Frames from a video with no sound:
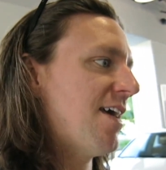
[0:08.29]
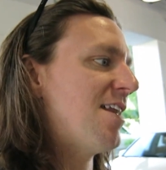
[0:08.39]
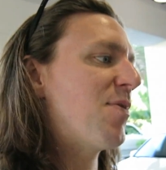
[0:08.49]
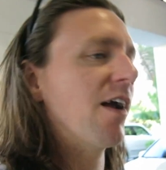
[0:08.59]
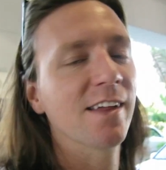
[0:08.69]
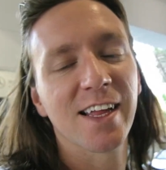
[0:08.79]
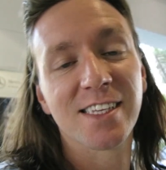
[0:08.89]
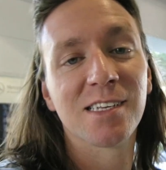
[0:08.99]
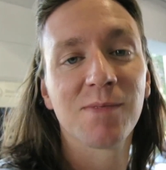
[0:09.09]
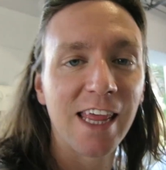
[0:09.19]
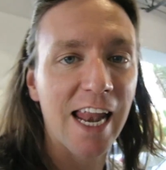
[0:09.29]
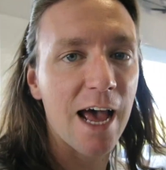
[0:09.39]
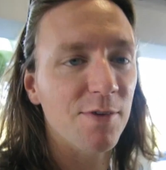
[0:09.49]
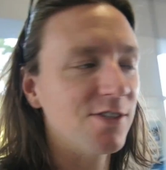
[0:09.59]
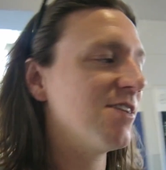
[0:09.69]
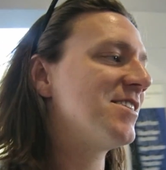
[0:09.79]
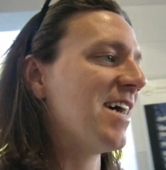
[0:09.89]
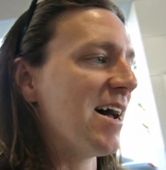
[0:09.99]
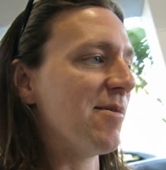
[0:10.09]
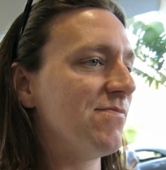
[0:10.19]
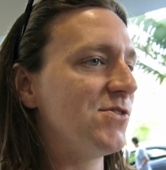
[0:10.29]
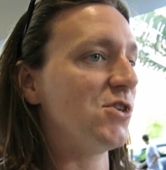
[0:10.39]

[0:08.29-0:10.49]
And apparently that's something that happens all the time.